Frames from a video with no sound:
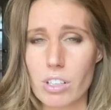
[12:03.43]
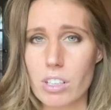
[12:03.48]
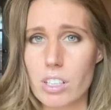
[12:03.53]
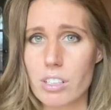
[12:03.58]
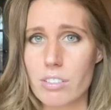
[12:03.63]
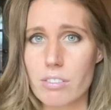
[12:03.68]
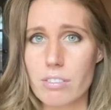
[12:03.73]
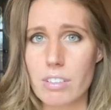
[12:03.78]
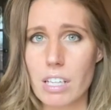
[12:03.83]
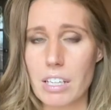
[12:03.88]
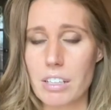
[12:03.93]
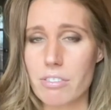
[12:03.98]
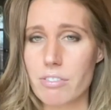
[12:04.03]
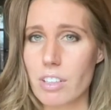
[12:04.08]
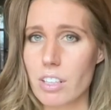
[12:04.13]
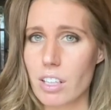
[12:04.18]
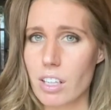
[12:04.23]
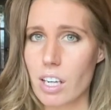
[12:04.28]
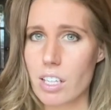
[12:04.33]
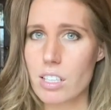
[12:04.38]
It kind of felt
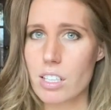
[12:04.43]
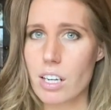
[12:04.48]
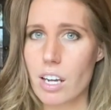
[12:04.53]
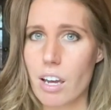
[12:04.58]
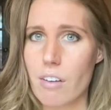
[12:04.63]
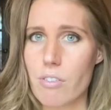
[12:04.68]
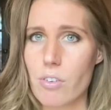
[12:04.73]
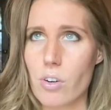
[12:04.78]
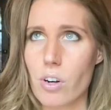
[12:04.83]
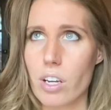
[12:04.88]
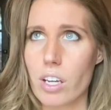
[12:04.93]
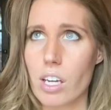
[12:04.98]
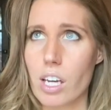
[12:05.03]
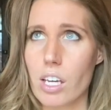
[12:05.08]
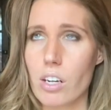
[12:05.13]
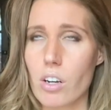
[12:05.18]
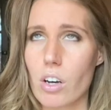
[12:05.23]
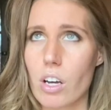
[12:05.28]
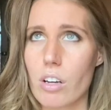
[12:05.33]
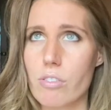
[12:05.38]
like I did after I got
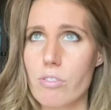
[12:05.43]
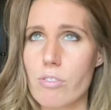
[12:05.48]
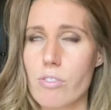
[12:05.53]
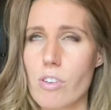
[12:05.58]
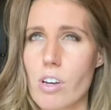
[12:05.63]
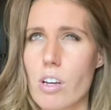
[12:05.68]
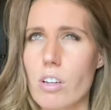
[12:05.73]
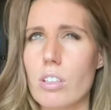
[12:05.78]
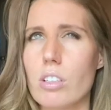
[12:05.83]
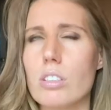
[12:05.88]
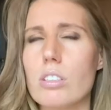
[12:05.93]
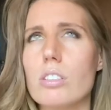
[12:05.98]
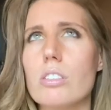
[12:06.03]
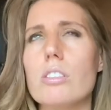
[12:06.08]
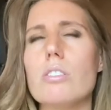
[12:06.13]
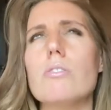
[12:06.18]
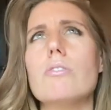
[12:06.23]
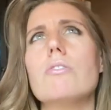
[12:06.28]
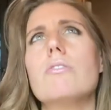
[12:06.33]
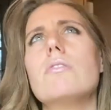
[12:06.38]
off of,
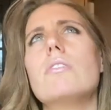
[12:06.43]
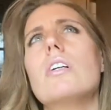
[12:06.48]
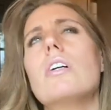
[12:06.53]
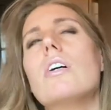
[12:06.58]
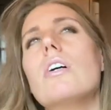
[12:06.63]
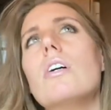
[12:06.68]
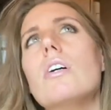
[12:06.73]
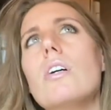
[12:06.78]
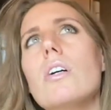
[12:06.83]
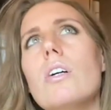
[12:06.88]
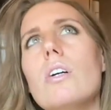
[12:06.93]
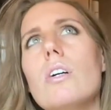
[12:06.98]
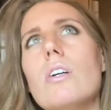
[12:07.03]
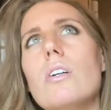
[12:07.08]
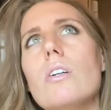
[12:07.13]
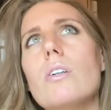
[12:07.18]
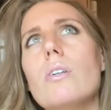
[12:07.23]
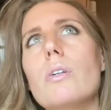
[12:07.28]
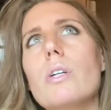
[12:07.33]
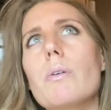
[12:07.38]

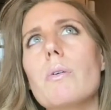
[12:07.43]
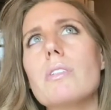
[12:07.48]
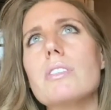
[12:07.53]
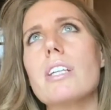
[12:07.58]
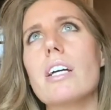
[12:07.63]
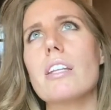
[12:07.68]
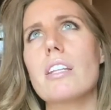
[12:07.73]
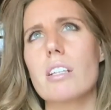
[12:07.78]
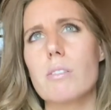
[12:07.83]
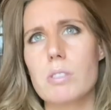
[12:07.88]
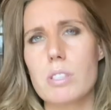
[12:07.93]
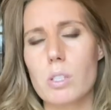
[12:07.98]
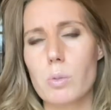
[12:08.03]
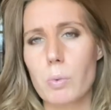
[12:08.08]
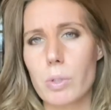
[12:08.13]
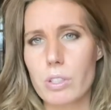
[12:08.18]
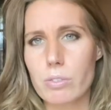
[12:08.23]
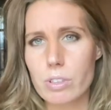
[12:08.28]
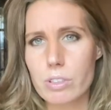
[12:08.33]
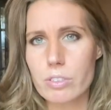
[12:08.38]
where was I? I think it was in the
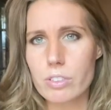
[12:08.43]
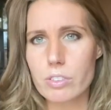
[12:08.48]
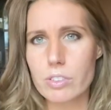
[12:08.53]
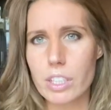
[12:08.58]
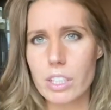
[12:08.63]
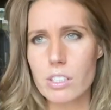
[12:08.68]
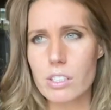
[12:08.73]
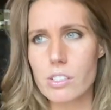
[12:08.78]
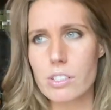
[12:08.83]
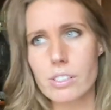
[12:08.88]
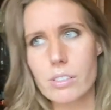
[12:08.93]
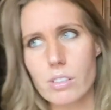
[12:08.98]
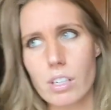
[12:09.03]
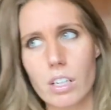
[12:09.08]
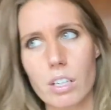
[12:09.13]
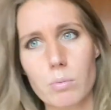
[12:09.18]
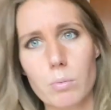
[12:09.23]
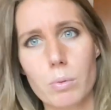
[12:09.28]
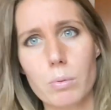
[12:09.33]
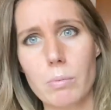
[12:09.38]
Wind River Range
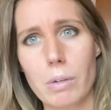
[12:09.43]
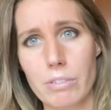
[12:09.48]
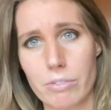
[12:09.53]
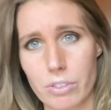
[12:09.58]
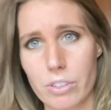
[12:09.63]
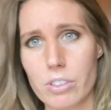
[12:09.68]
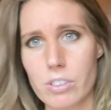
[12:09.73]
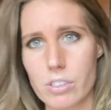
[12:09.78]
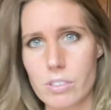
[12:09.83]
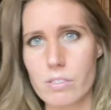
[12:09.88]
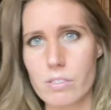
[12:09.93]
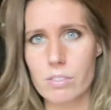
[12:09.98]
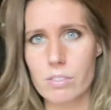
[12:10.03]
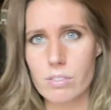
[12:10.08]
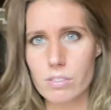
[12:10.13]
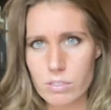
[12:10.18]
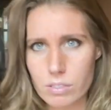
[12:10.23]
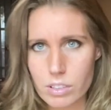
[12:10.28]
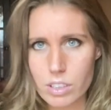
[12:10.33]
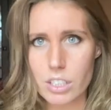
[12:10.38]
um, when my first
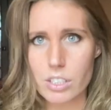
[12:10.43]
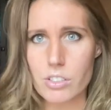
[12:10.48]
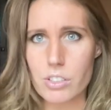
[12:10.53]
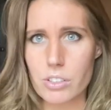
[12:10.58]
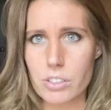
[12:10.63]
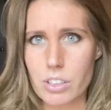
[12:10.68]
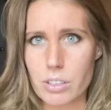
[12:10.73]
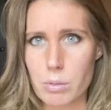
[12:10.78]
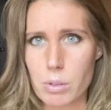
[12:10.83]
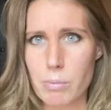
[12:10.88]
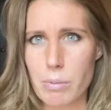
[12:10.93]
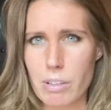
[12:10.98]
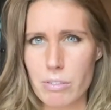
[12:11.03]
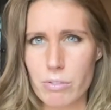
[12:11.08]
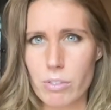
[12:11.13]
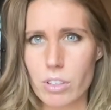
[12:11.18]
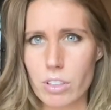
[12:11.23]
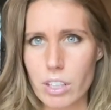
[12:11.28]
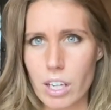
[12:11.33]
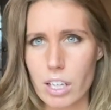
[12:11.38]
injury with my
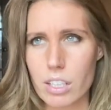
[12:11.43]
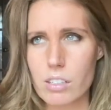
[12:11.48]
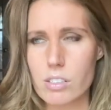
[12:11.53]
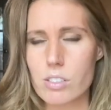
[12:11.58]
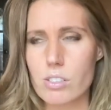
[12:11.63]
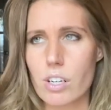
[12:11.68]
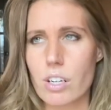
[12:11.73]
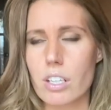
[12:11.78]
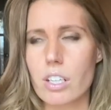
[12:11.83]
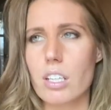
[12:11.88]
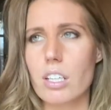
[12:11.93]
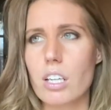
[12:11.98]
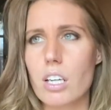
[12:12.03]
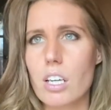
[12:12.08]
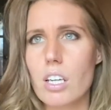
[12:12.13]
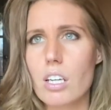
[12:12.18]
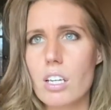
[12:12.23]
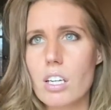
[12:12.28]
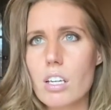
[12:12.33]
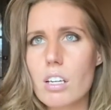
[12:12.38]
foot kind of started.
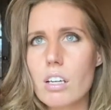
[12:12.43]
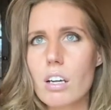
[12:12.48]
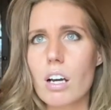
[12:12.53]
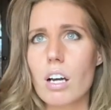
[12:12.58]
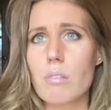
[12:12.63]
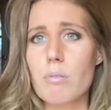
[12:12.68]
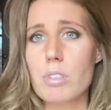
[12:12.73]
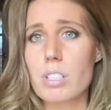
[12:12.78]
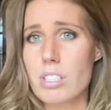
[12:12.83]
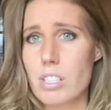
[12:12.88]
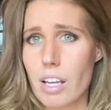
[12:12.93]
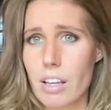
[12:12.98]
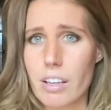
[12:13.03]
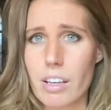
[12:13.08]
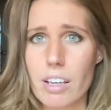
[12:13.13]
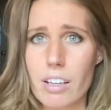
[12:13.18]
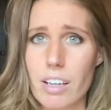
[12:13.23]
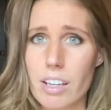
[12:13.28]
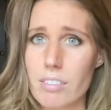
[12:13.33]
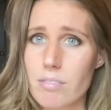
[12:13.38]
Um, Natalia
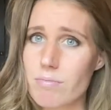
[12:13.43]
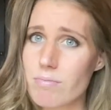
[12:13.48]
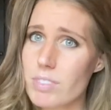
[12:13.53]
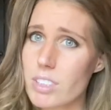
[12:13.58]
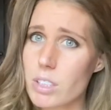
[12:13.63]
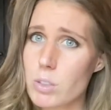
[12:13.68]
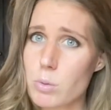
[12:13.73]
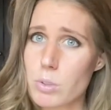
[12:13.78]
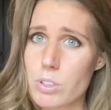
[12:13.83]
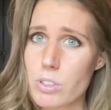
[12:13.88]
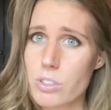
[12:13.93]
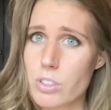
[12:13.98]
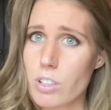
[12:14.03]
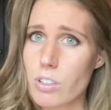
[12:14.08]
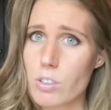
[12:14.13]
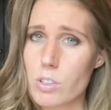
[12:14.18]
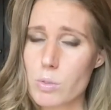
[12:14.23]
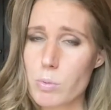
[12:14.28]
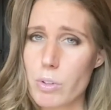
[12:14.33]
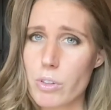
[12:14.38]
had equal
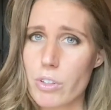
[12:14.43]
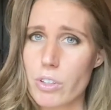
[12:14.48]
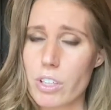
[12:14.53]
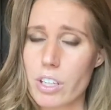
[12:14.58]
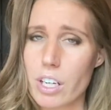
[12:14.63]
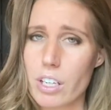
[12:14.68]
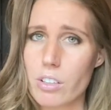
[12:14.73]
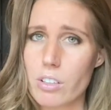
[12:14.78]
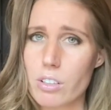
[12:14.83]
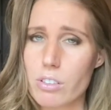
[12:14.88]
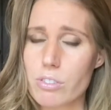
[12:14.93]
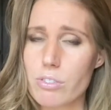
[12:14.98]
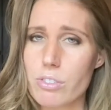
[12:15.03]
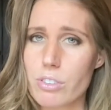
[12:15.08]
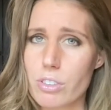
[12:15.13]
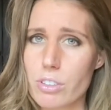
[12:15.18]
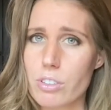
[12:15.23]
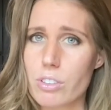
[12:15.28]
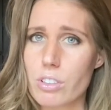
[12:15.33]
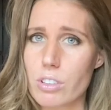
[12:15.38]
struggles with her ankle
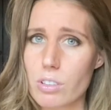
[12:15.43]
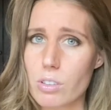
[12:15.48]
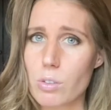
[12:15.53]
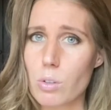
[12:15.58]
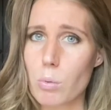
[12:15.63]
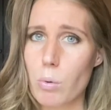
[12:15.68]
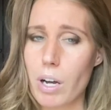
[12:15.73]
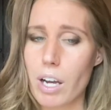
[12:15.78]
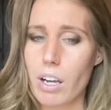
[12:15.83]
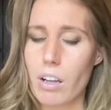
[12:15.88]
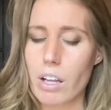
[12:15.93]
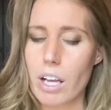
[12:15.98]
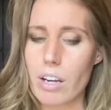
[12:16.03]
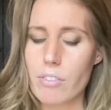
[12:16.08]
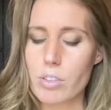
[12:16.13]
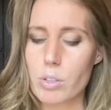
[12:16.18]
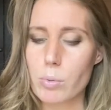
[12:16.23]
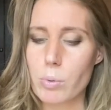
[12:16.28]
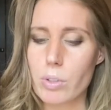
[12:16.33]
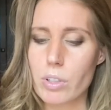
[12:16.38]
for a little while
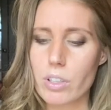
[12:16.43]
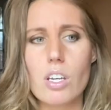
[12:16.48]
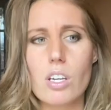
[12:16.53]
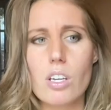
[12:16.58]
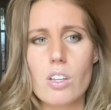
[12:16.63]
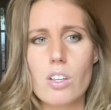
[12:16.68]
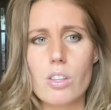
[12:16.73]
afterward.